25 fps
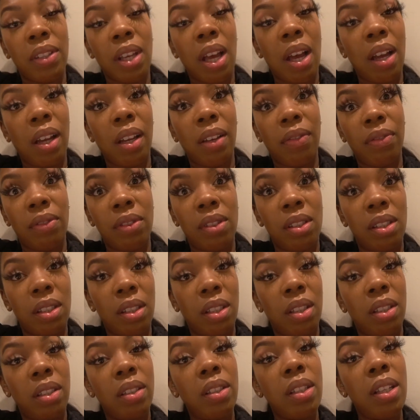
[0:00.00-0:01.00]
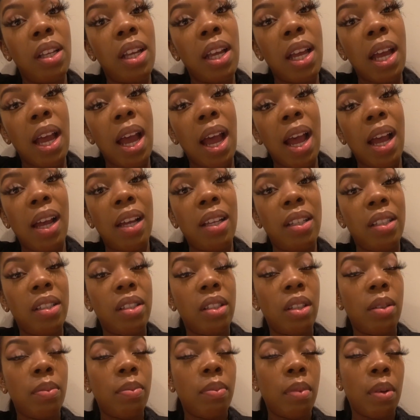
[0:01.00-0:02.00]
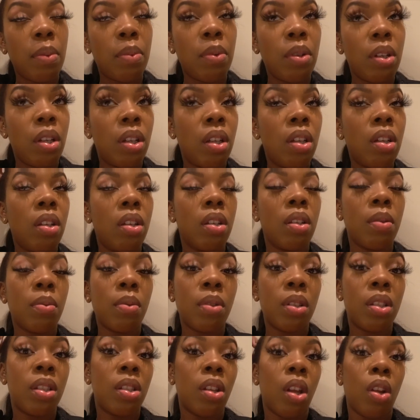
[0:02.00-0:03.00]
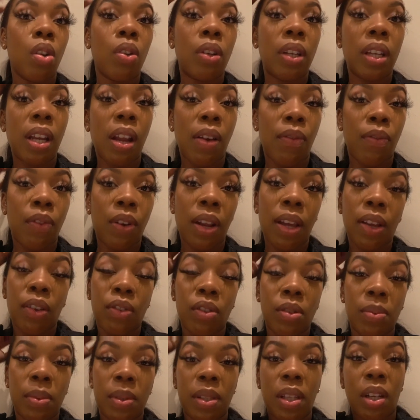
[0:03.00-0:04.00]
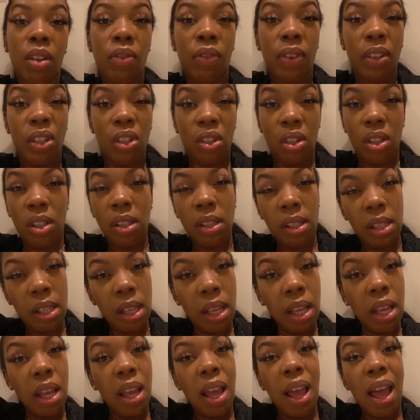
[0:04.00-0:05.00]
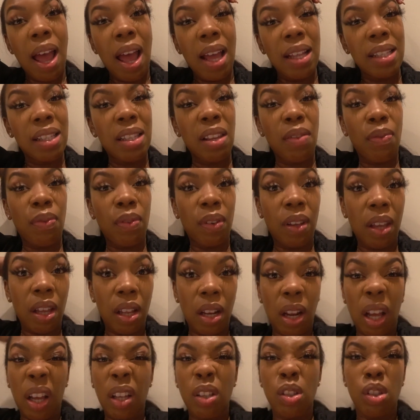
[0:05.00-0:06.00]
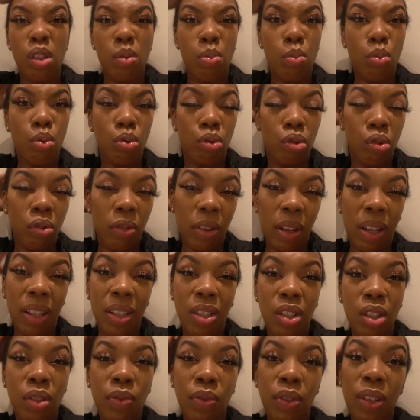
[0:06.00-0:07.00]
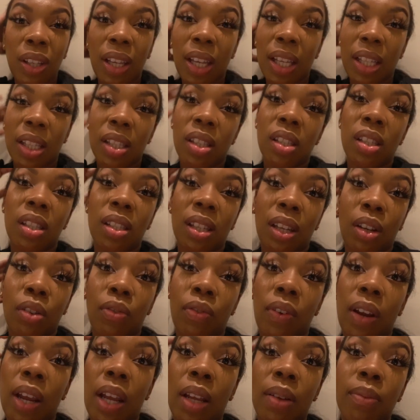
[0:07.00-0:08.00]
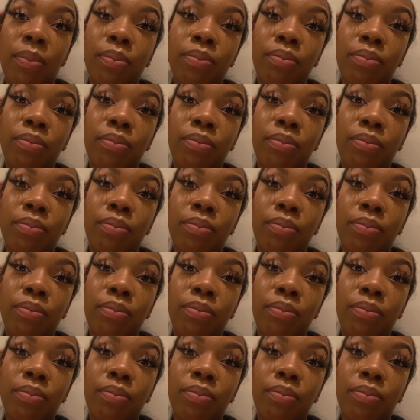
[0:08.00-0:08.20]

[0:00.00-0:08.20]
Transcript: I haven't seen it. And I wanna start looking out for like Christmas decorations and see if we can get like a small tree just for the kids to decorate.